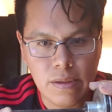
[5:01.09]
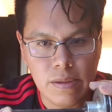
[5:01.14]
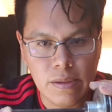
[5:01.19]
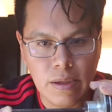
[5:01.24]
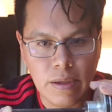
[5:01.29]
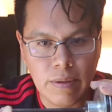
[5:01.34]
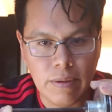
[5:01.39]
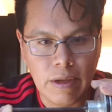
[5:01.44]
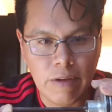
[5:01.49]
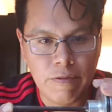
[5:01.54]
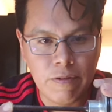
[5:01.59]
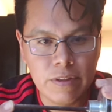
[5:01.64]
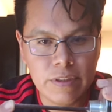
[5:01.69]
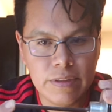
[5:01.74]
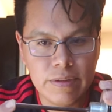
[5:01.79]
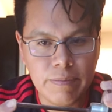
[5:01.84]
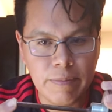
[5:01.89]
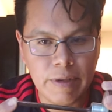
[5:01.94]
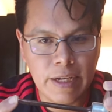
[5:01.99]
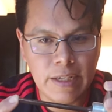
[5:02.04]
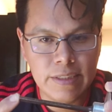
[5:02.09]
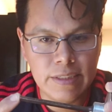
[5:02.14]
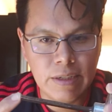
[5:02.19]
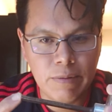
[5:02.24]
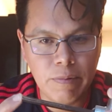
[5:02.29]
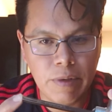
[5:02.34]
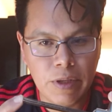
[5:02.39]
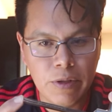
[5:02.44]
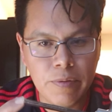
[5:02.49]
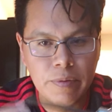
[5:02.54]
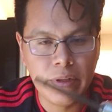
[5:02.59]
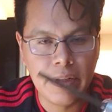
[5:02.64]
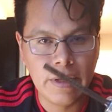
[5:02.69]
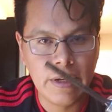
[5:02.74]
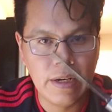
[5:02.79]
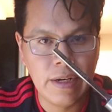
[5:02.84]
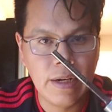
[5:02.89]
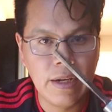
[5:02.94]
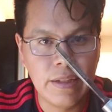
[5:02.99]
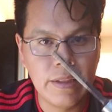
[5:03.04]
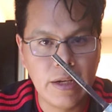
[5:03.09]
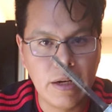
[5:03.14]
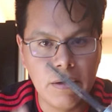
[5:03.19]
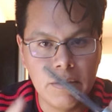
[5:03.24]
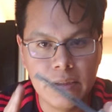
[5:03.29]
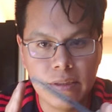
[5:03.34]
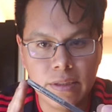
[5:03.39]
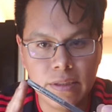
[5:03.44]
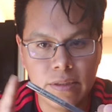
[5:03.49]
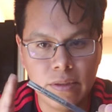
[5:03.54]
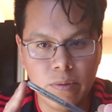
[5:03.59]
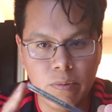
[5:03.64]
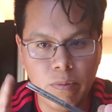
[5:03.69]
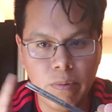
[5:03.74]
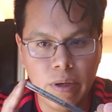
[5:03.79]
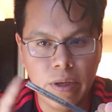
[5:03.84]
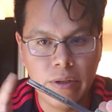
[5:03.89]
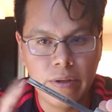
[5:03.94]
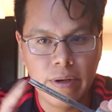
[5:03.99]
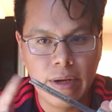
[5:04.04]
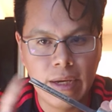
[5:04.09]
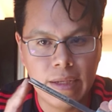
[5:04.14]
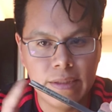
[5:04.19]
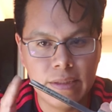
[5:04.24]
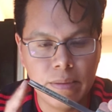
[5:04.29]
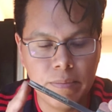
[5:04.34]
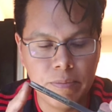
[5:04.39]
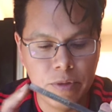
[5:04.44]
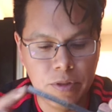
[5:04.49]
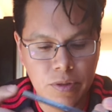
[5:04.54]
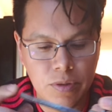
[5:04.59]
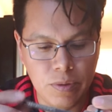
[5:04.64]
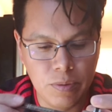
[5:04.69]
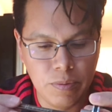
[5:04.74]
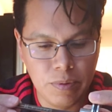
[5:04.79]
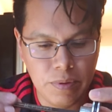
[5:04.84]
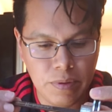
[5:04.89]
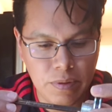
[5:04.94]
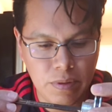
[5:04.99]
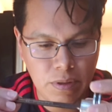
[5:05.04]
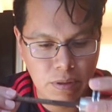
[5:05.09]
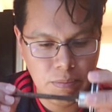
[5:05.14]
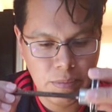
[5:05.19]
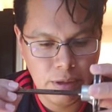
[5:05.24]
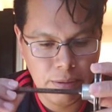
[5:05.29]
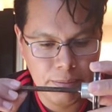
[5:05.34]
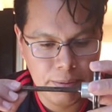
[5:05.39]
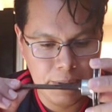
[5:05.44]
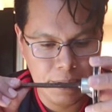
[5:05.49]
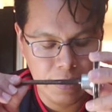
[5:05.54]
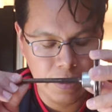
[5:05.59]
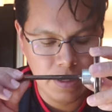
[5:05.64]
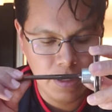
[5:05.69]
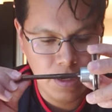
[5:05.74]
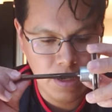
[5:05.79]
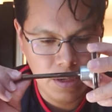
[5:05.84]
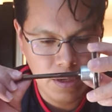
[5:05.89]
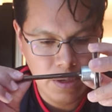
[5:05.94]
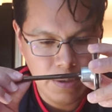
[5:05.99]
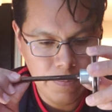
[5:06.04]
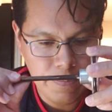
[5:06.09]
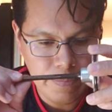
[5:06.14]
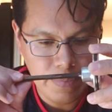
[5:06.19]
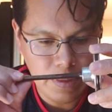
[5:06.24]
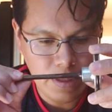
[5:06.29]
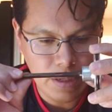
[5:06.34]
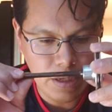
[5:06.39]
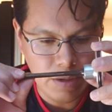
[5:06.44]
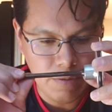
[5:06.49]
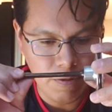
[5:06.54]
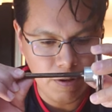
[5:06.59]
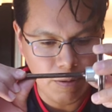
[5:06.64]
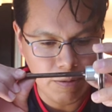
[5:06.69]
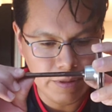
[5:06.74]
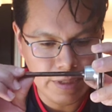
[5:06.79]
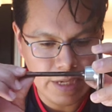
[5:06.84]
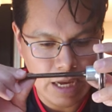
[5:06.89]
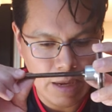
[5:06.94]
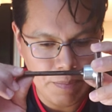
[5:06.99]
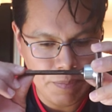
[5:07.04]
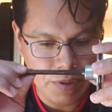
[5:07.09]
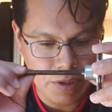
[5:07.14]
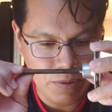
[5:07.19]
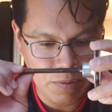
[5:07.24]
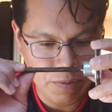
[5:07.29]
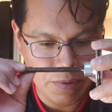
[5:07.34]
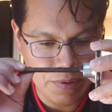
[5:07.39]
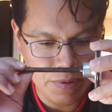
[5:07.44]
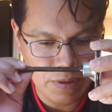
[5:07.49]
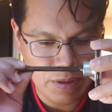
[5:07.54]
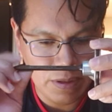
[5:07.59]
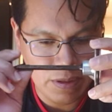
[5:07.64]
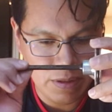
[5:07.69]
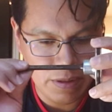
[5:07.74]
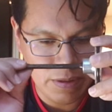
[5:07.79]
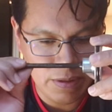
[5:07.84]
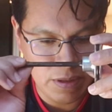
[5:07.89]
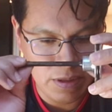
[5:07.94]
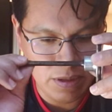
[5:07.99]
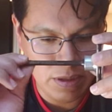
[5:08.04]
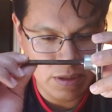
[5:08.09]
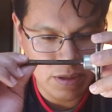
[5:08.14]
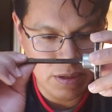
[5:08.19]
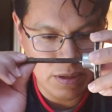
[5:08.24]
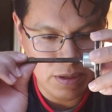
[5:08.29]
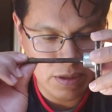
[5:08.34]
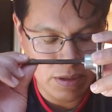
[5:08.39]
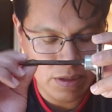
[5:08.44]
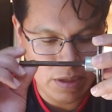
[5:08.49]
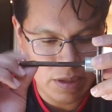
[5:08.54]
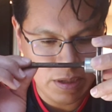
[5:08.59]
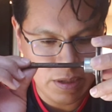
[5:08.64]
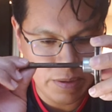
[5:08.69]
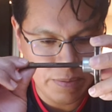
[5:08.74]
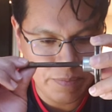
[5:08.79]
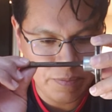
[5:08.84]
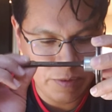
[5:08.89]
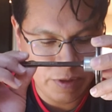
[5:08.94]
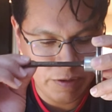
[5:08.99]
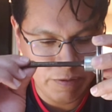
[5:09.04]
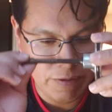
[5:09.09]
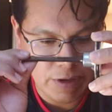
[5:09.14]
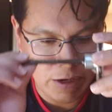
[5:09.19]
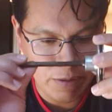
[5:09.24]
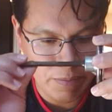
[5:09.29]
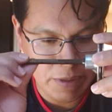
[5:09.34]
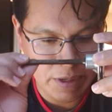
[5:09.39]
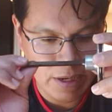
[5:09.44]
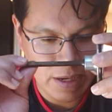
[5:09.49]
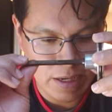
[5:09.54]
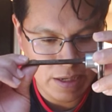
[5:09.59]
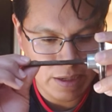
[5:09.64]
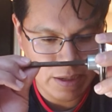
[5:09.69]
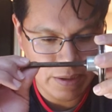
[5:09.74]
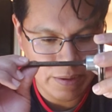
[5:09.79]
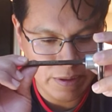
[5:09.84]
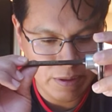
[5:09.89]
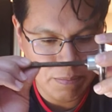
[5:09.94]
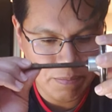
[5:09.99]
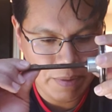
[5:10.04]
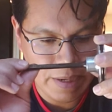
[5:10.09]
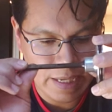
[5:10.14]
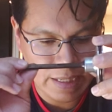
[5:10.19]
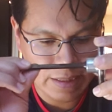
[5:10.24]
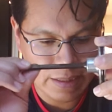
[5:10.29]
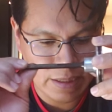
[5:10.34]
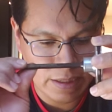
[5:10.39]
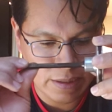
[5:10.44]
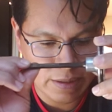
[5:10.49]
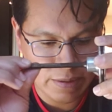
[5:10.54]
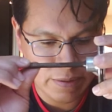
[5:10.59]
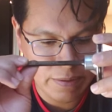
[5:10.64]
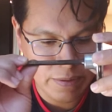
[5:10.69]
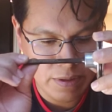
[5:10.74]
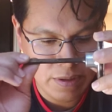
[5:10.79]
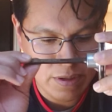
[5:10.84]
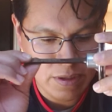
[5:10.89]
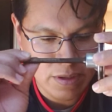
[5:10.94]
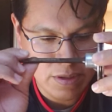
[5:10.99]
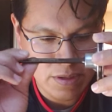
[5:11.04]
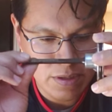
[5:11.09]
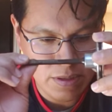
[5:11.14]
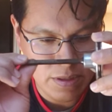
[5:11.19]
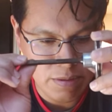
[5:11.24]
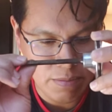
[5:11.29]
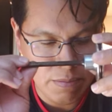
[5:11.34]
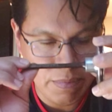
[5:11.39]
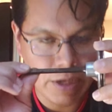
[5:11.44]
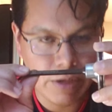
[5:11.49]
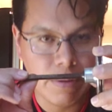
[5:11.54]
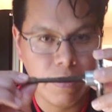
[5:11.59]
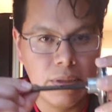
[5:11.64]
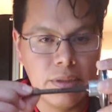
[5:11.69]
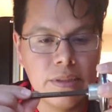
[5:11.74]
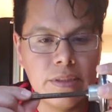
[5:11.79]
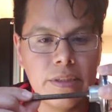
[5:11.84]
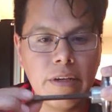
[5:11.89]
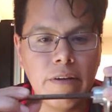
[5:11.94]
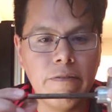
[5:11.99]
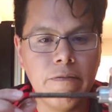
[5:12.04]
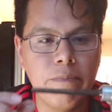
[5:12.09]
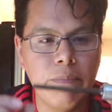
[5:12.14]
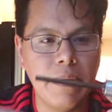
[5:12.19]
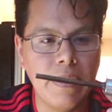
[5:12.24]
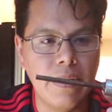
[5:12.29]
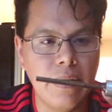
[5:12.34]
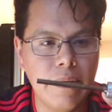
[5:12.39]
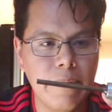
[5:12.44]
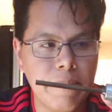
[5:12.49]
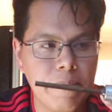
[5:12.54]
At first, when I said weather related, I thought it was because the weather had something to do with the maybe what was happening within the environment had an impact on the metal itself. But